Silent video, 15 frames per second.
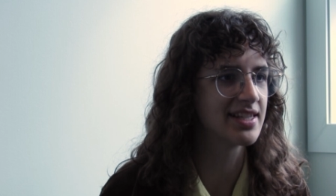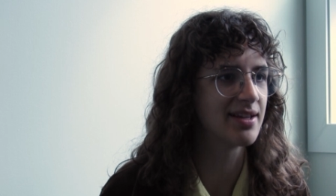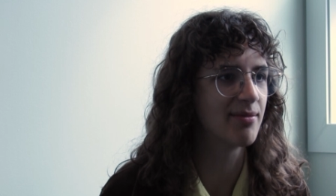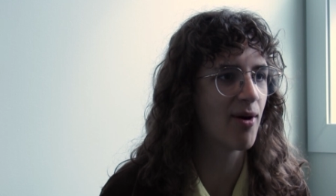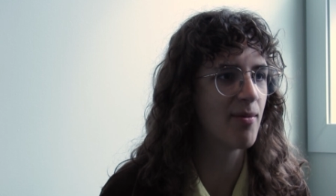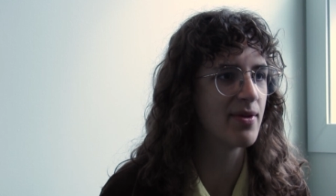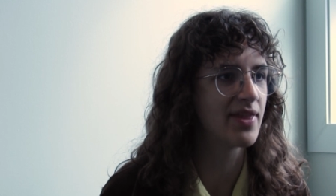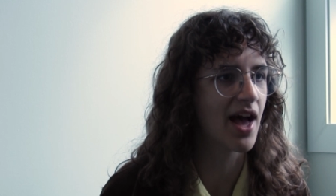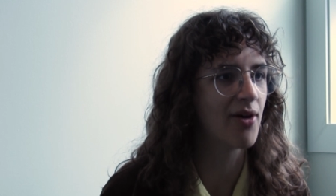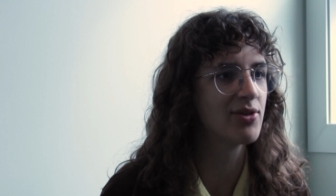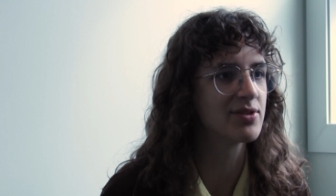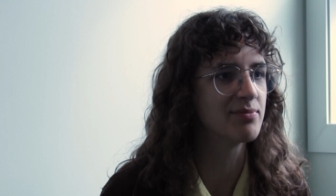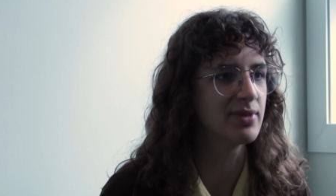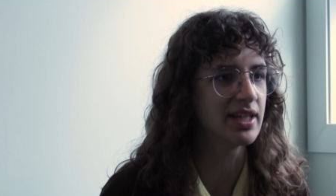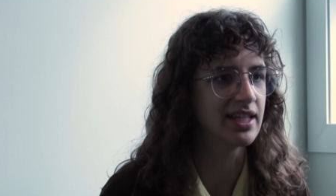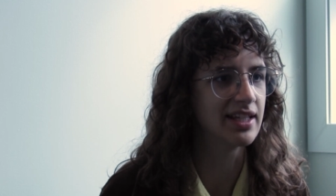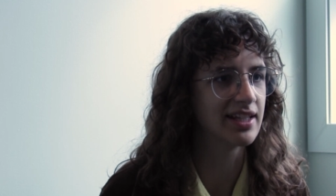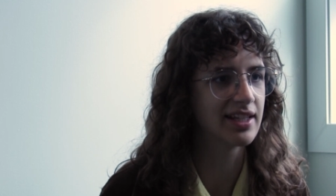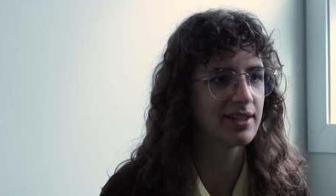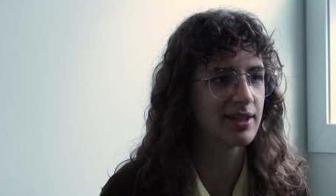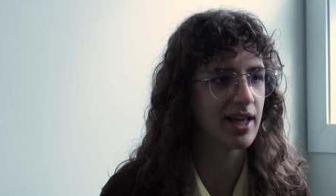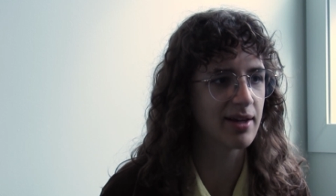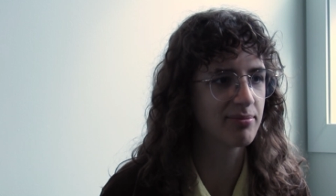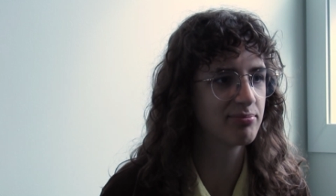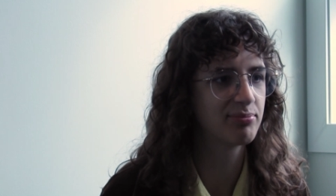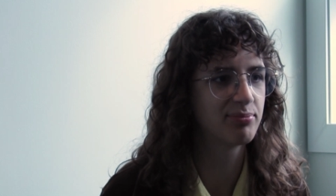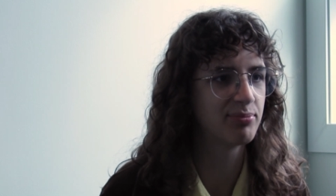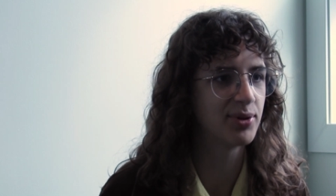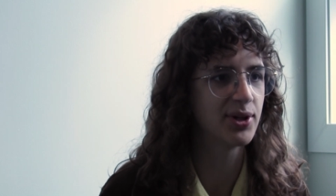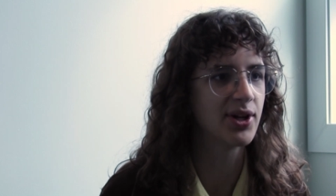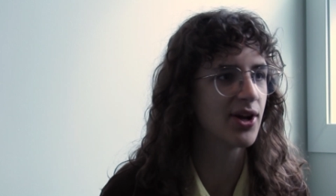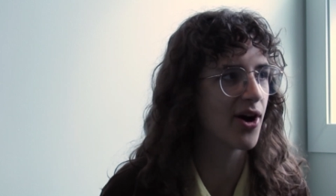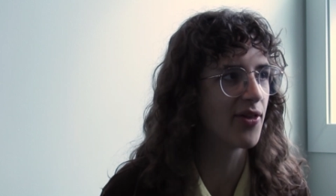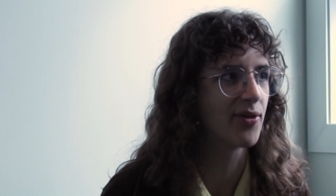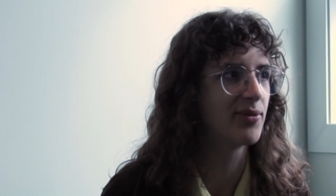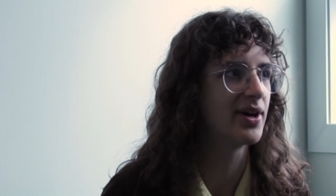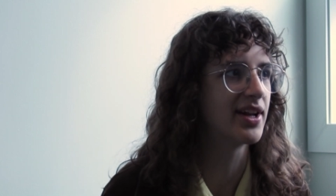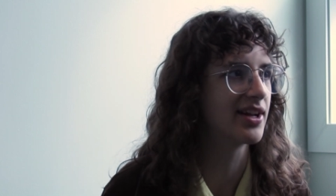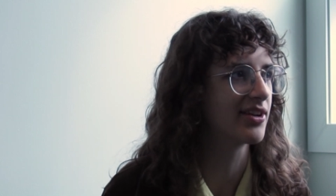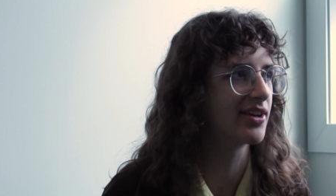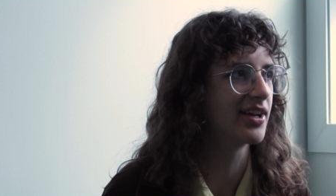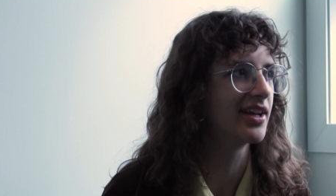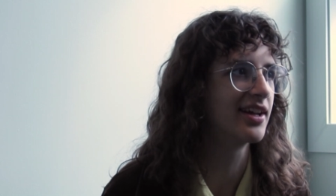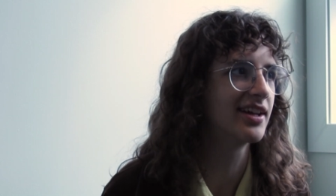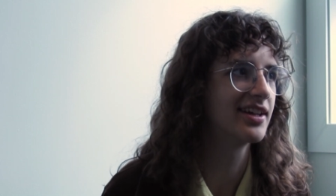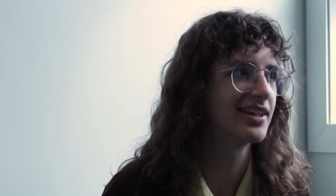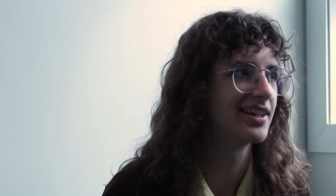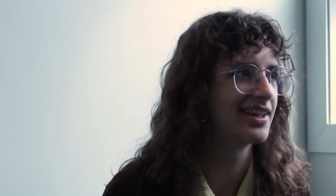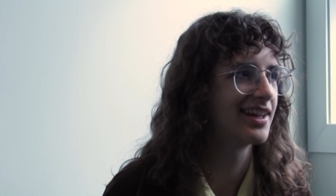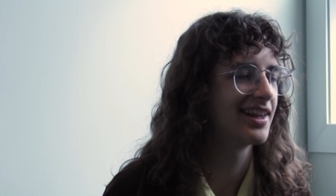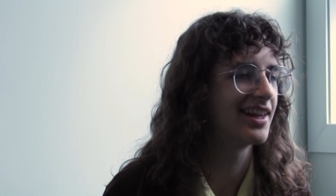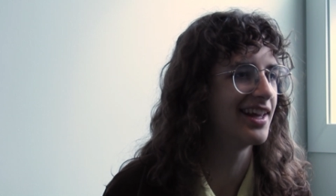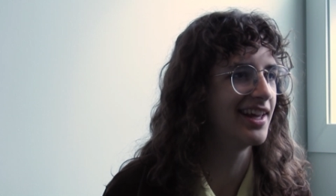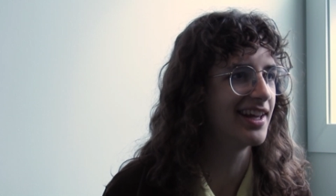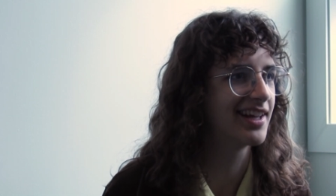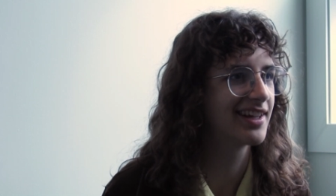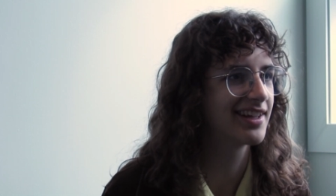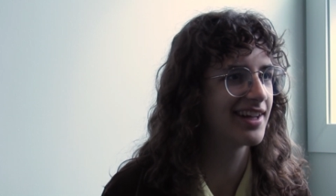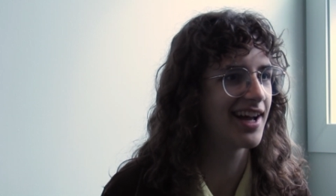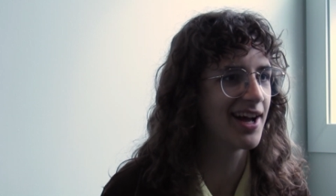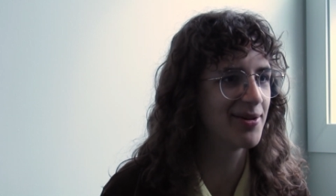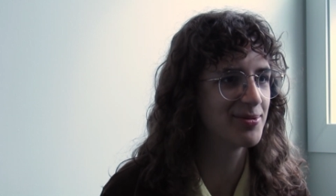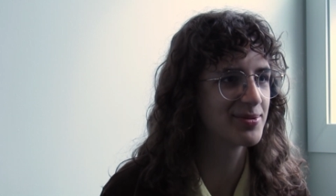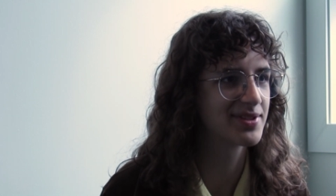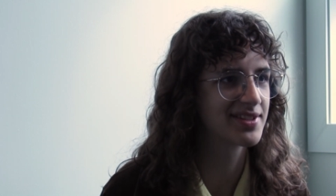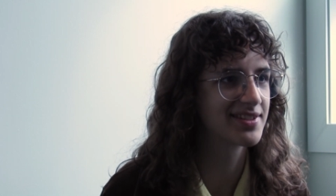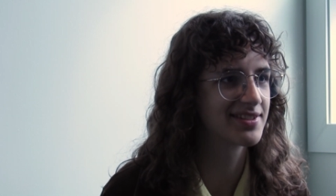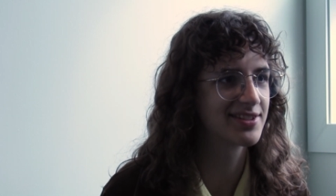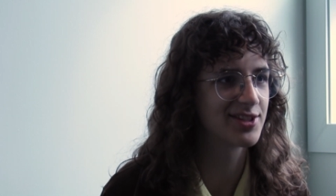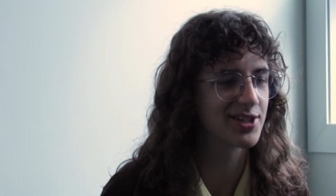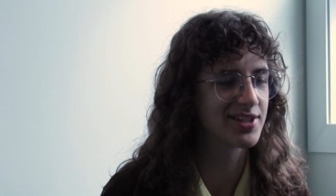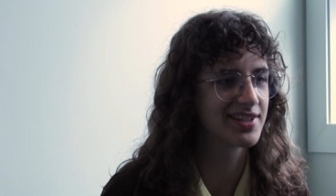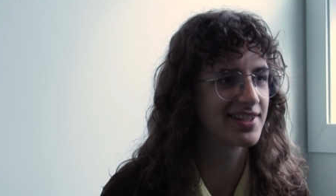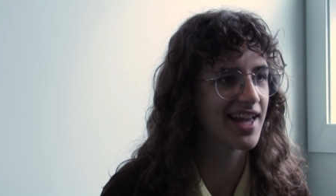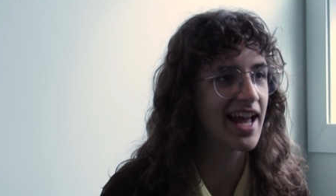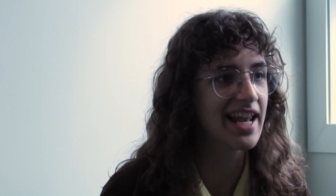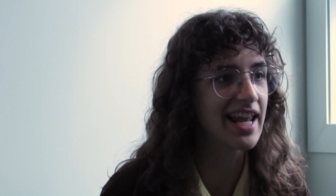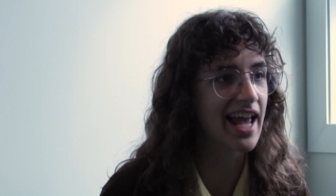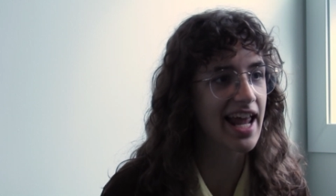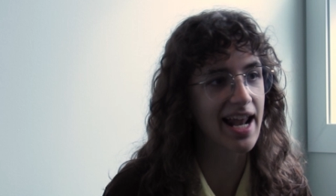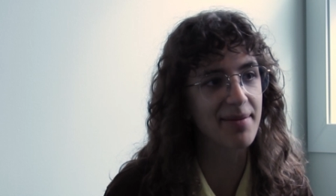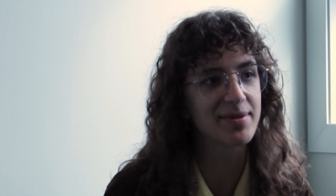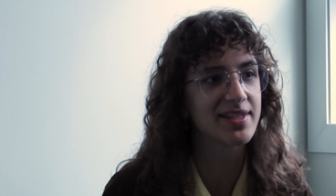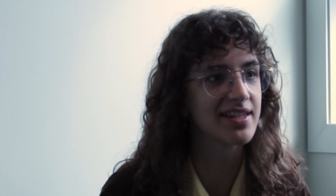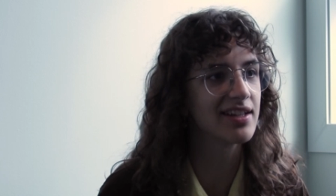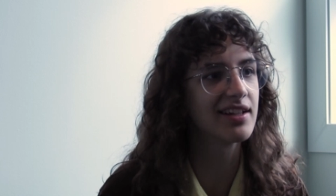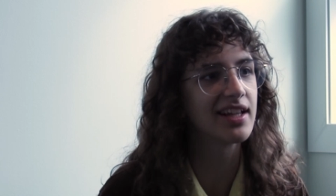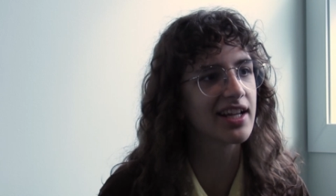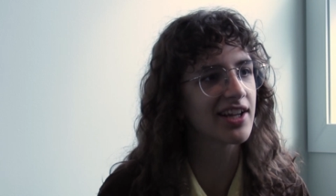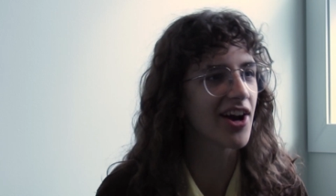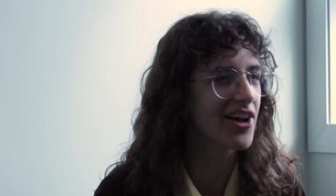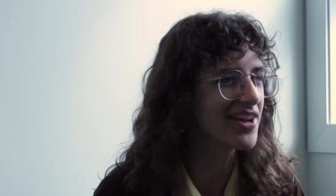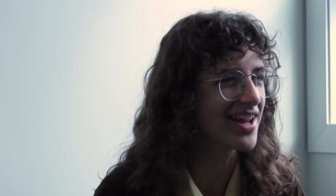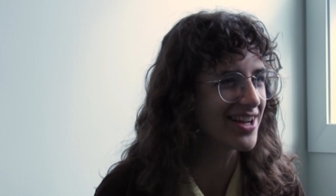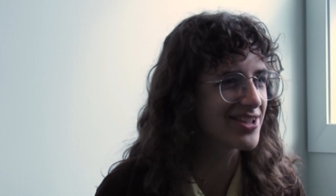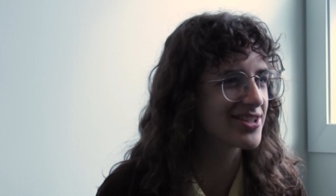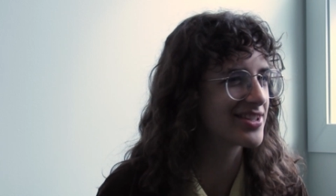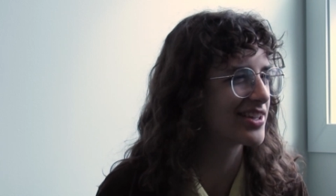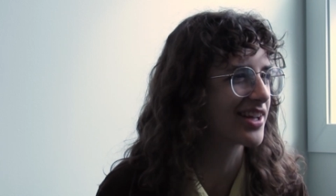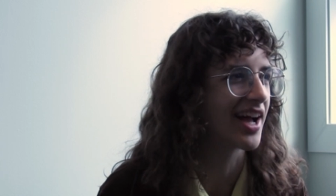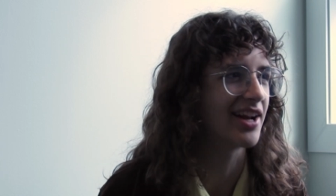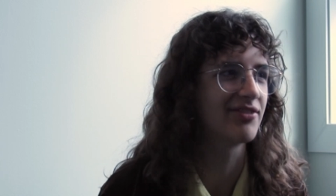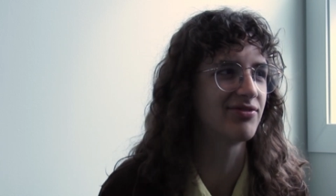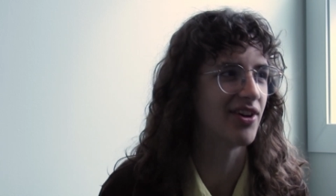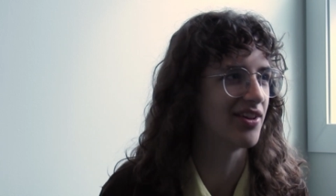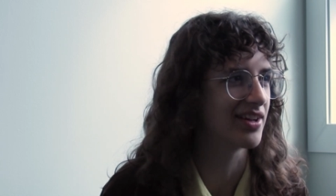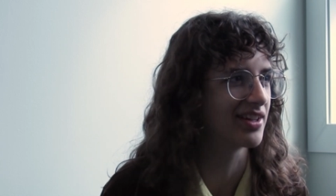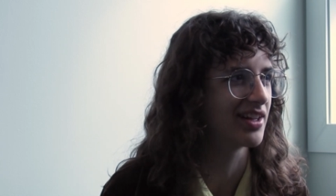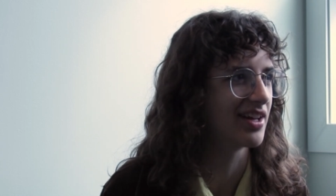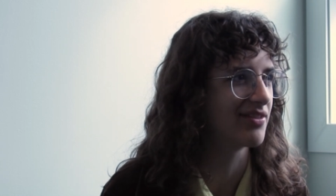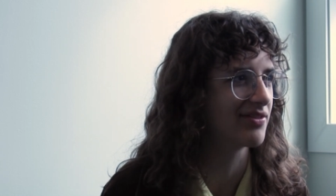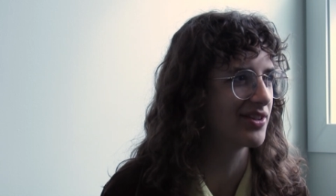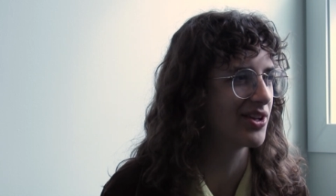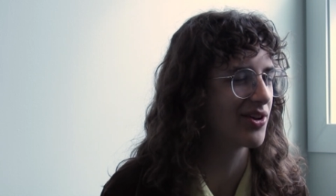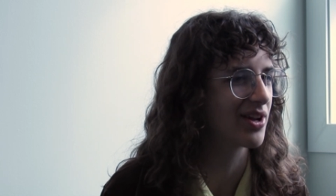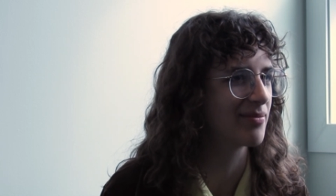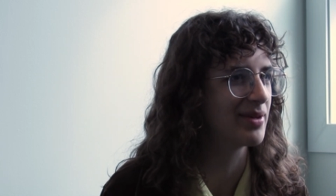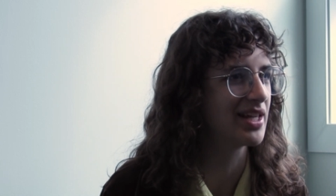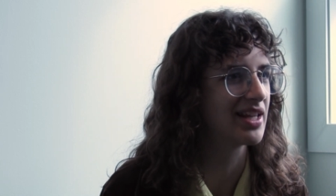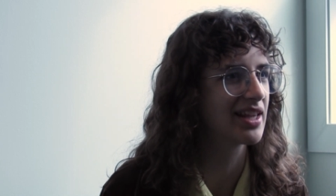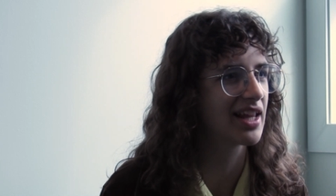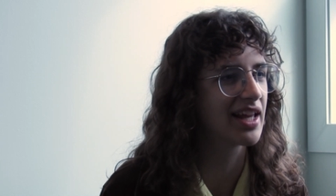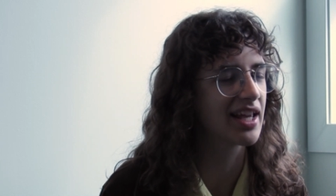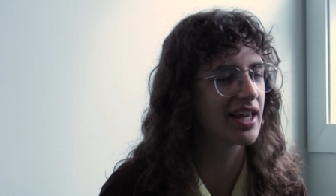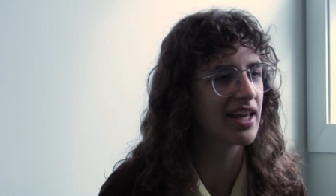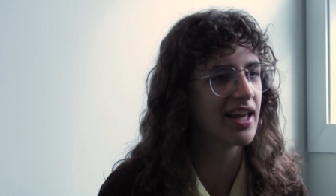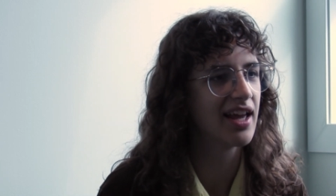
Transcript: in the moment that was me like putting on the wedding ring. Mm. Like I was just and and I'm still like God and I are still kind of falling in love. You know what I mean? Mm. Like